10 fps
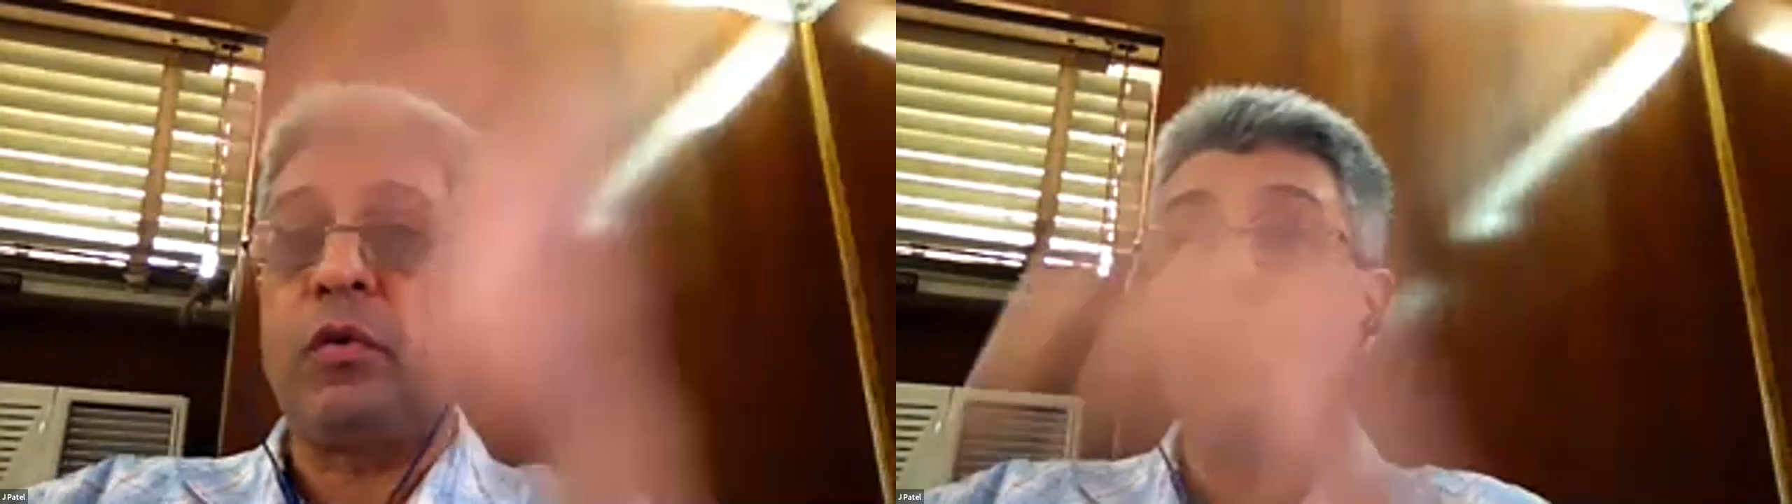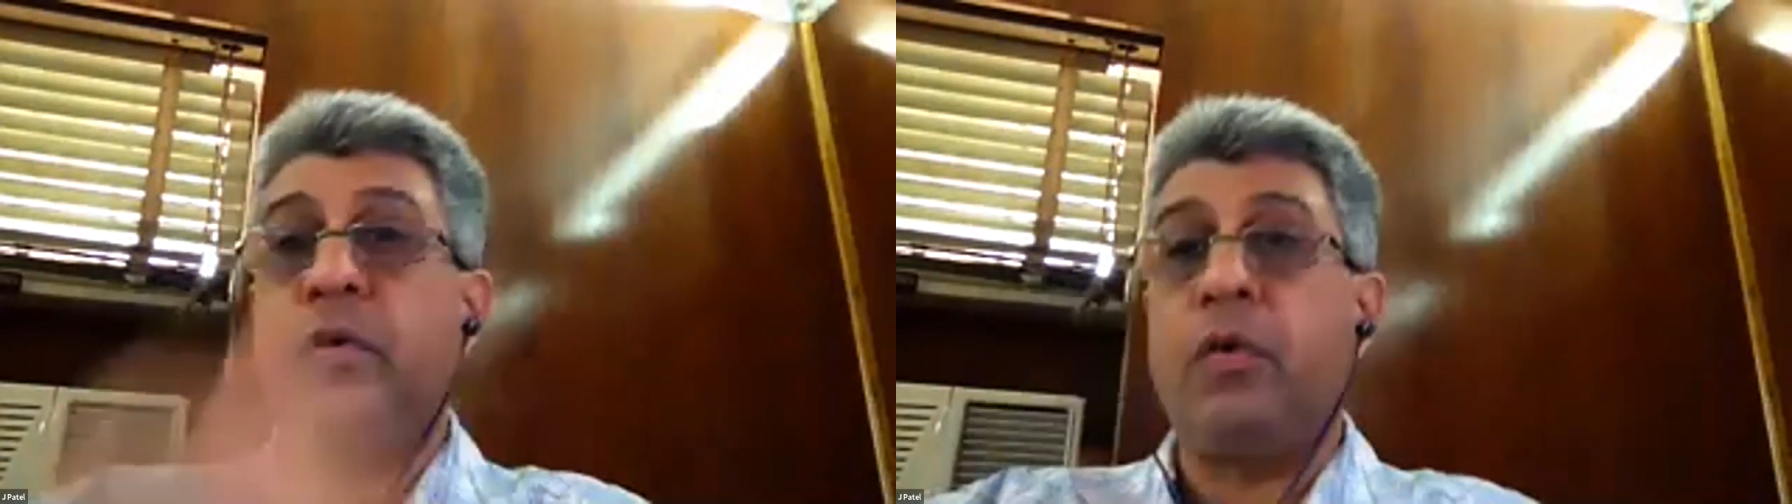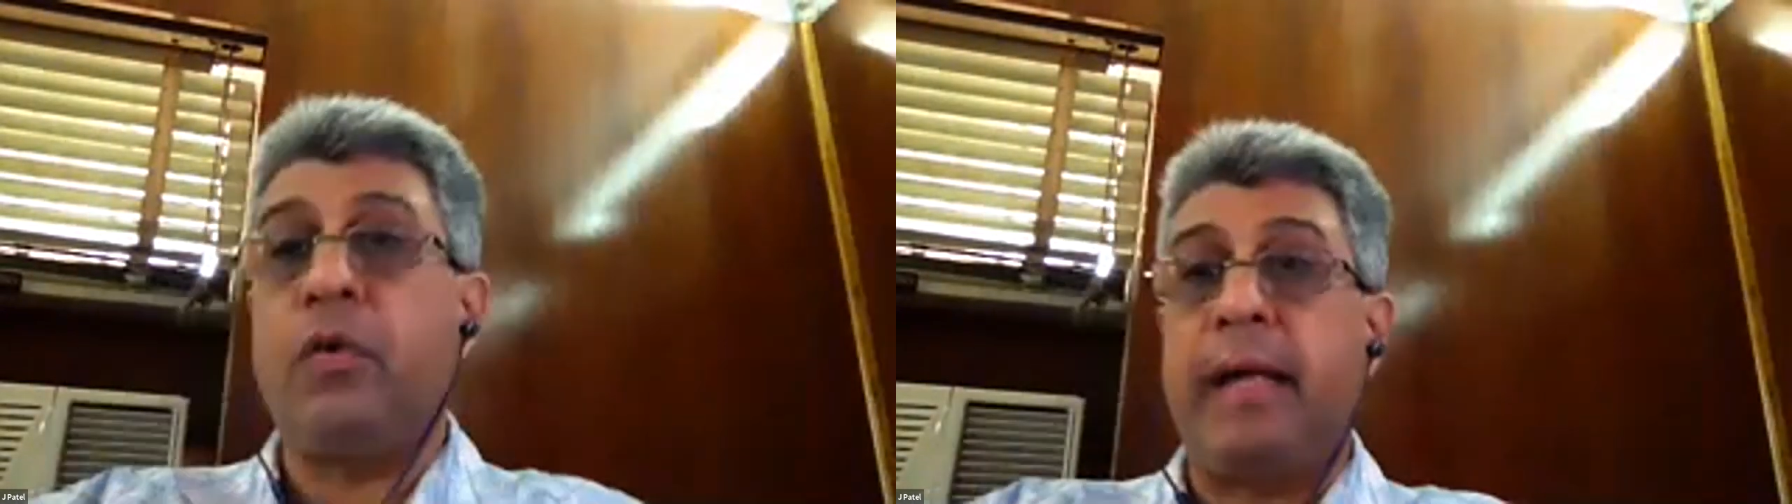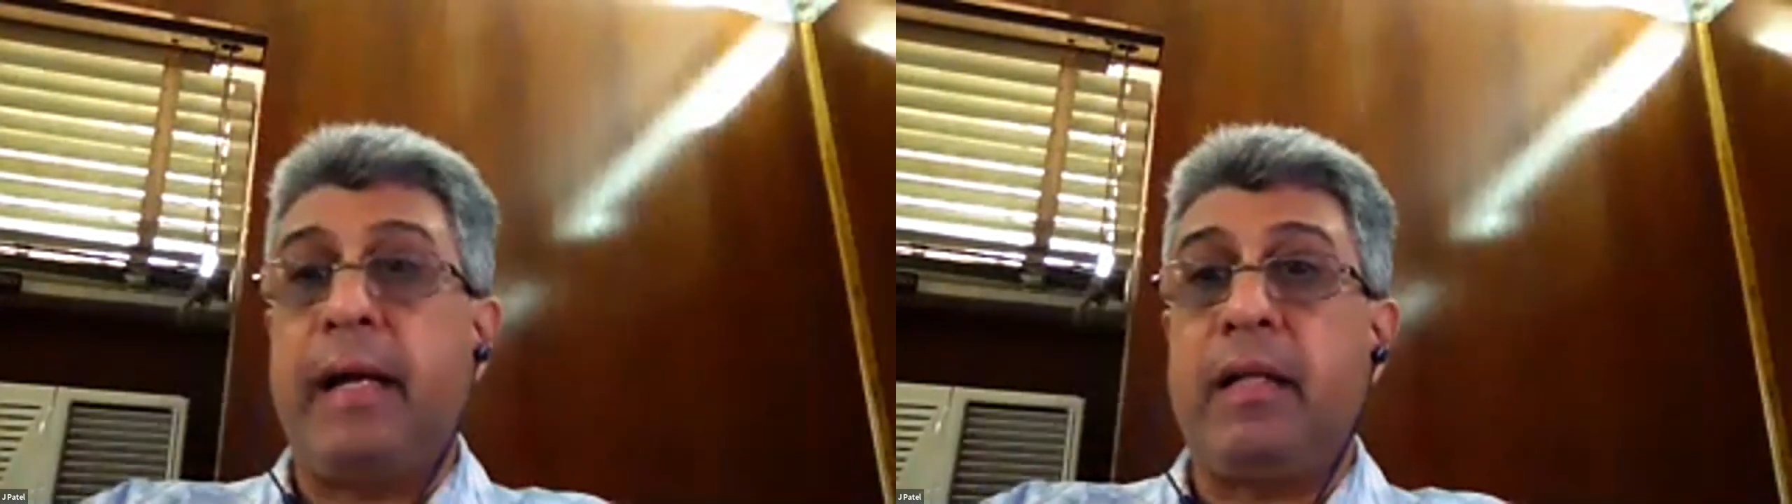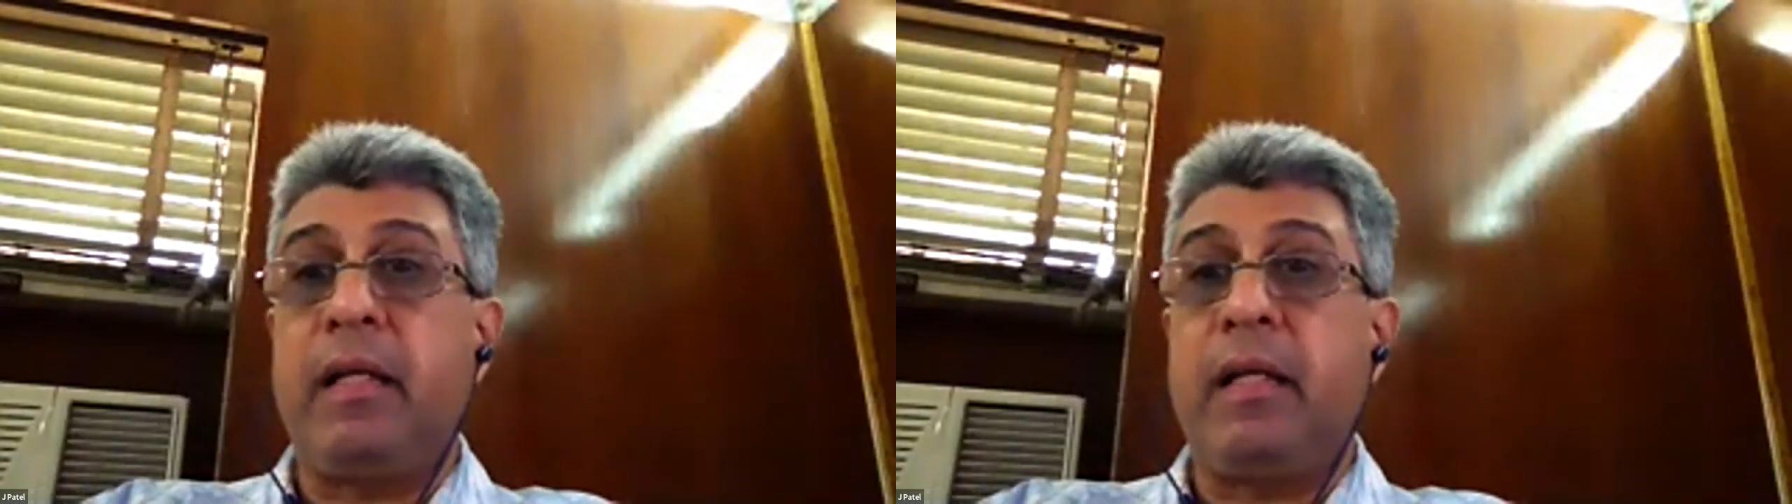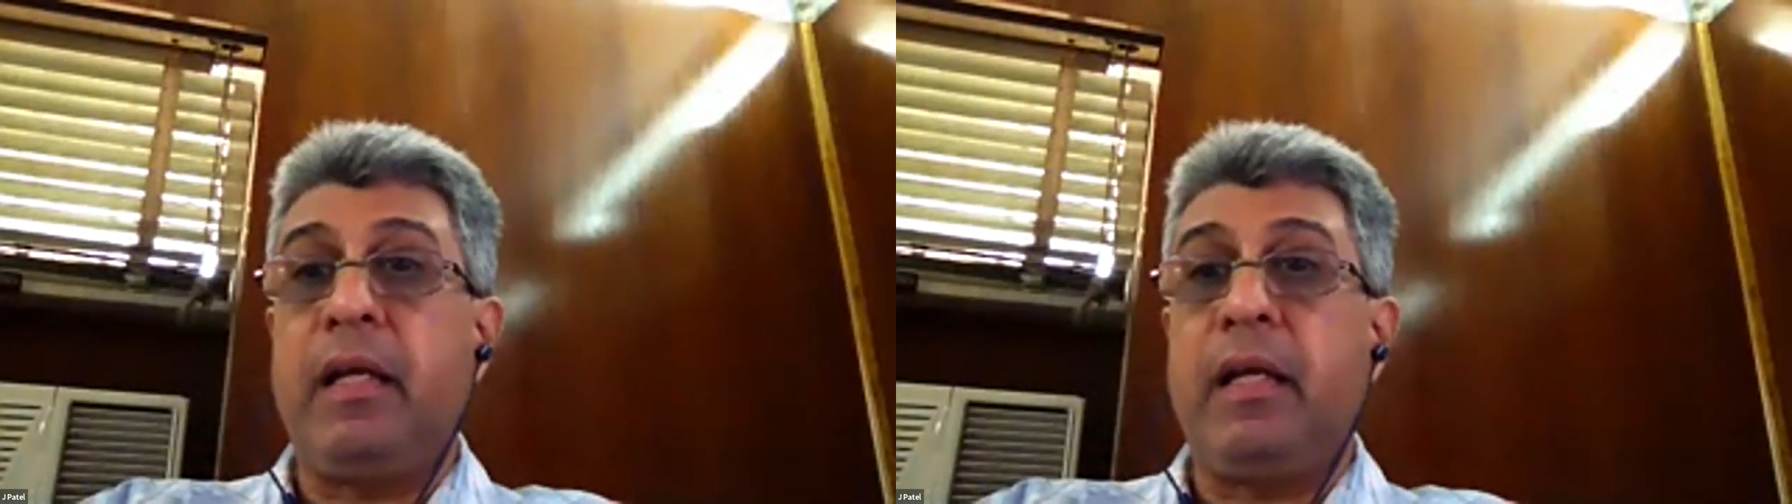know, get the